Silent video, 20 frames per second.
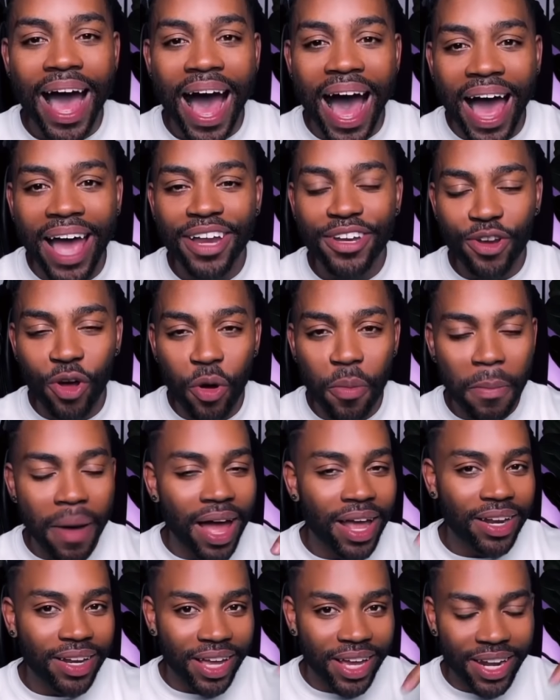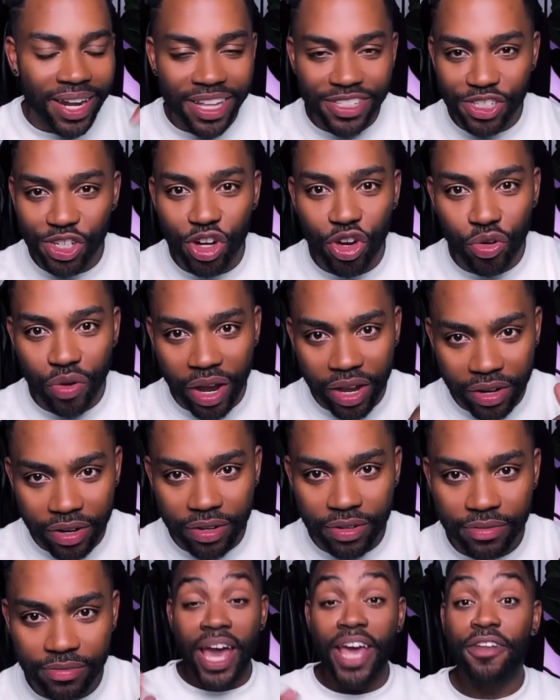I know my lane as a creator.
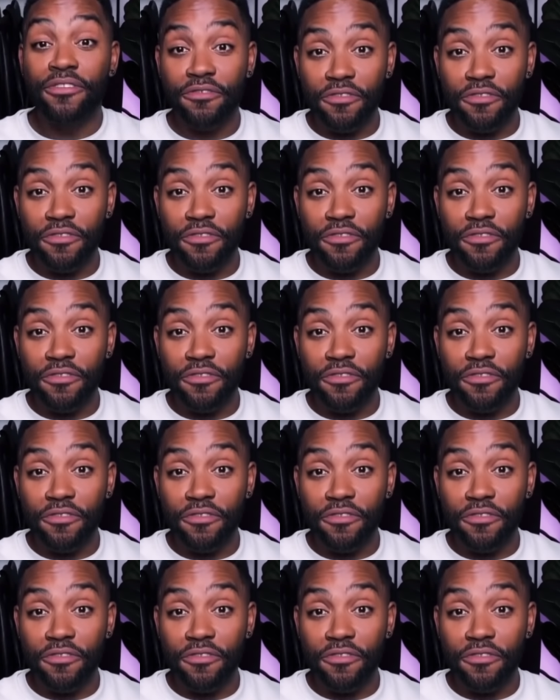And in